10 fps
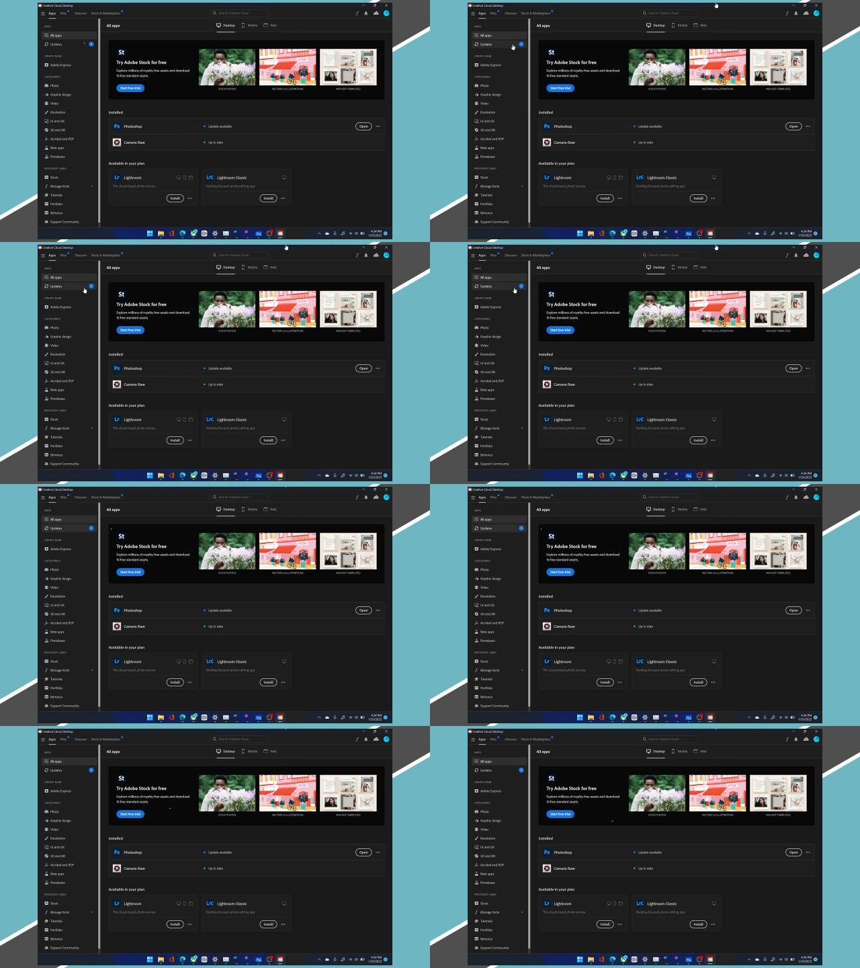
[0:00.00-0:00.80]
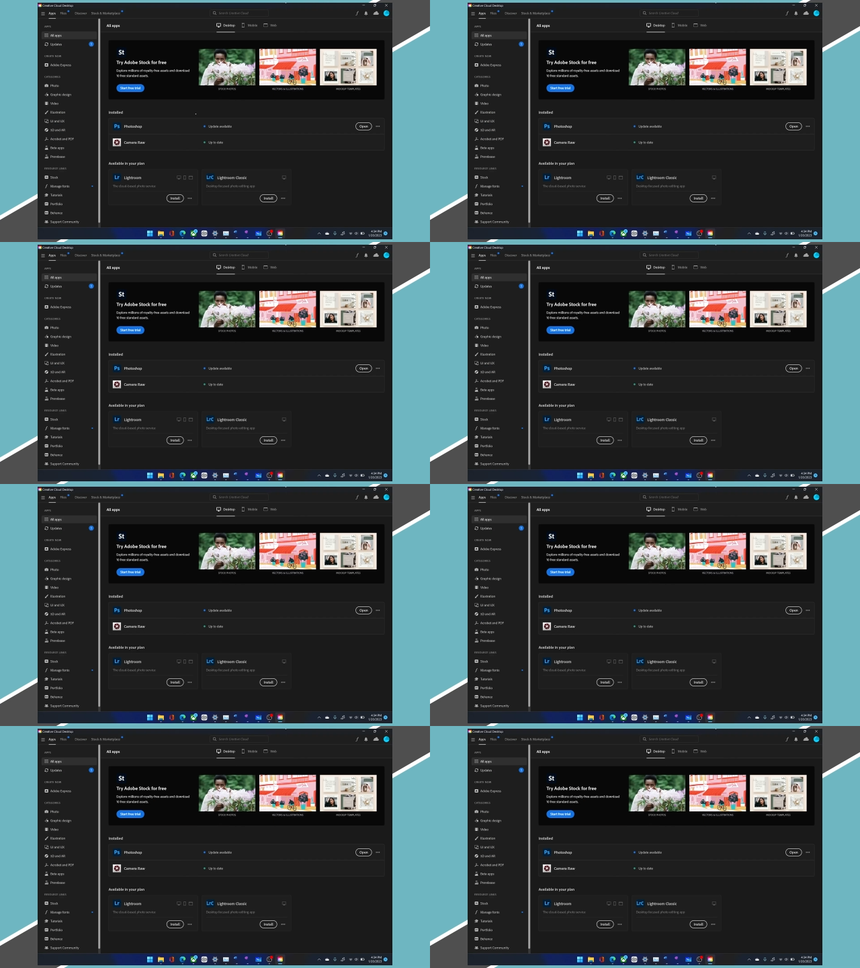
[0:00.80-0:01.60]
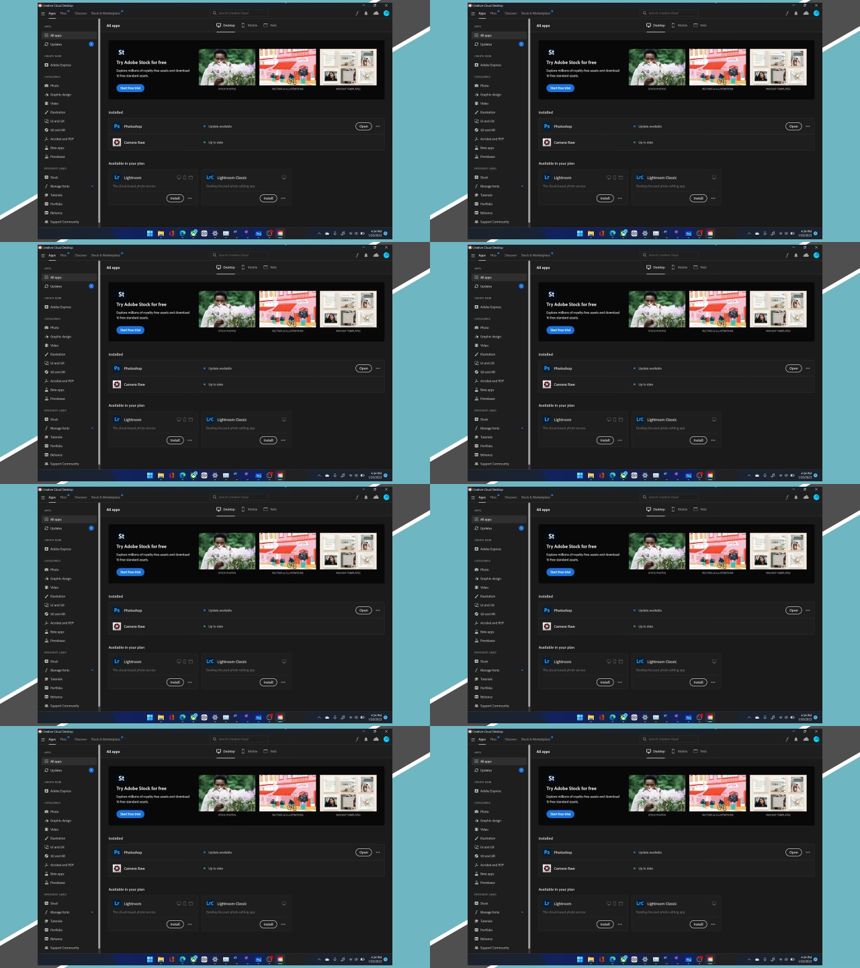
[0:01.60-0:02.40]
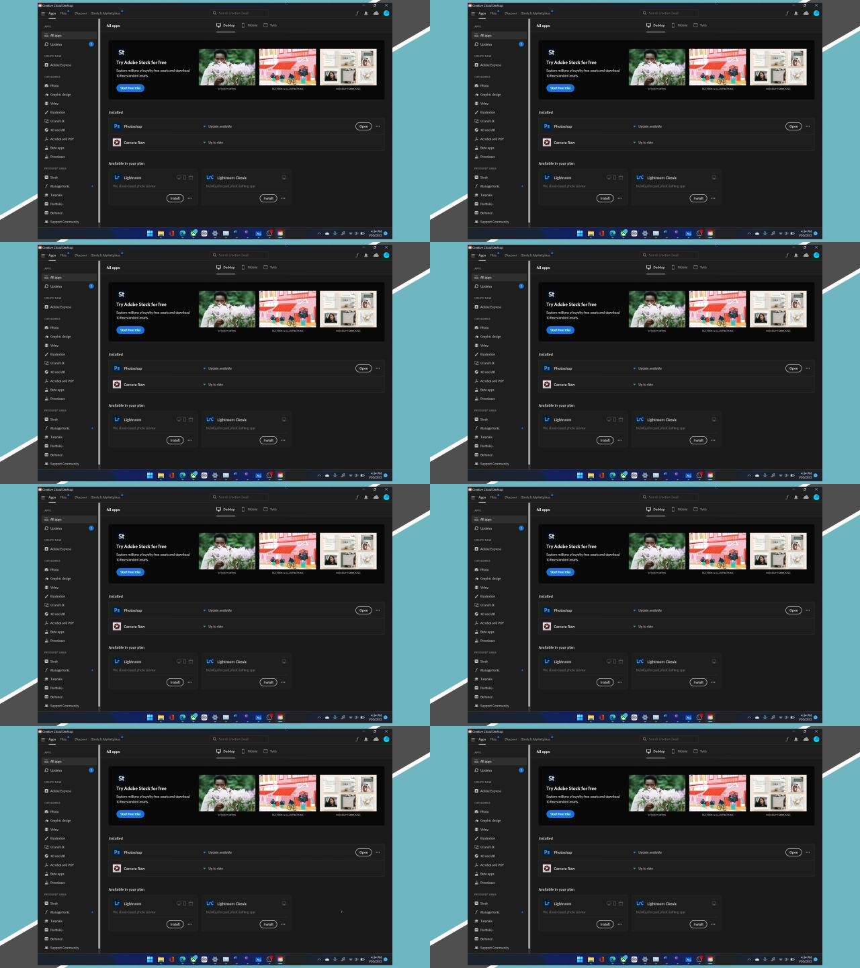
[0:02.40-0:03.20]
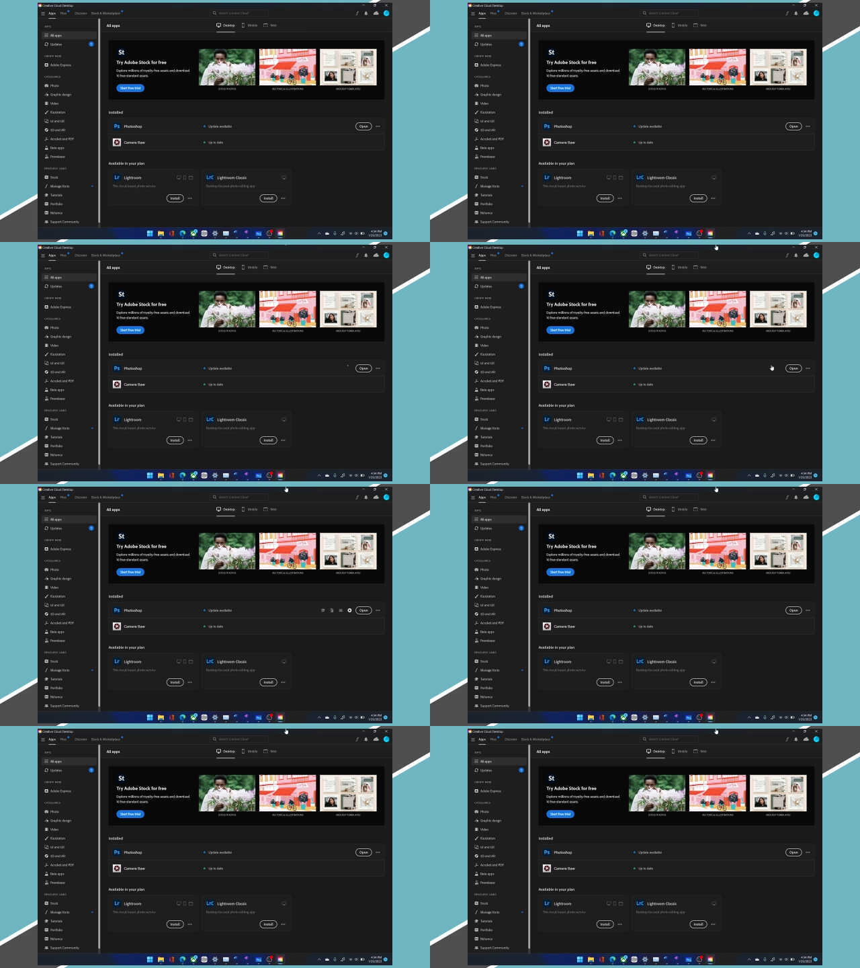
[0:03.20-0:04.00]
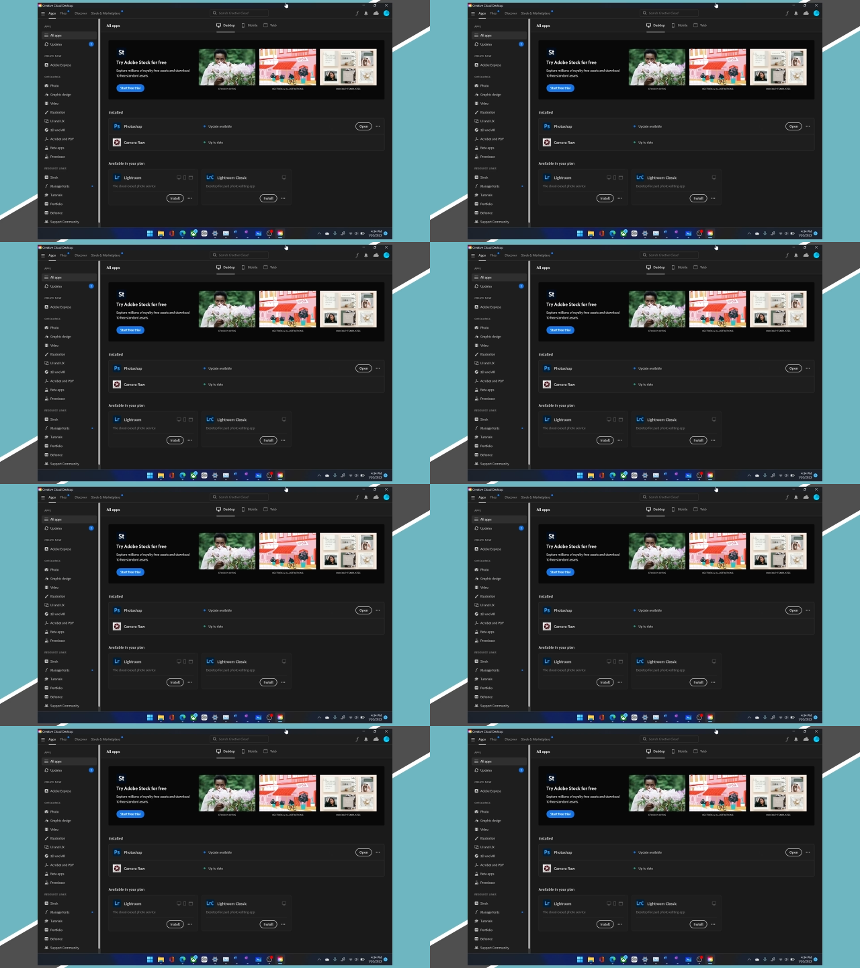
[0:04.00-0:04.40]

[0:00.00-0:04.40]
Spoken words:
Nobody's mouth can be seen.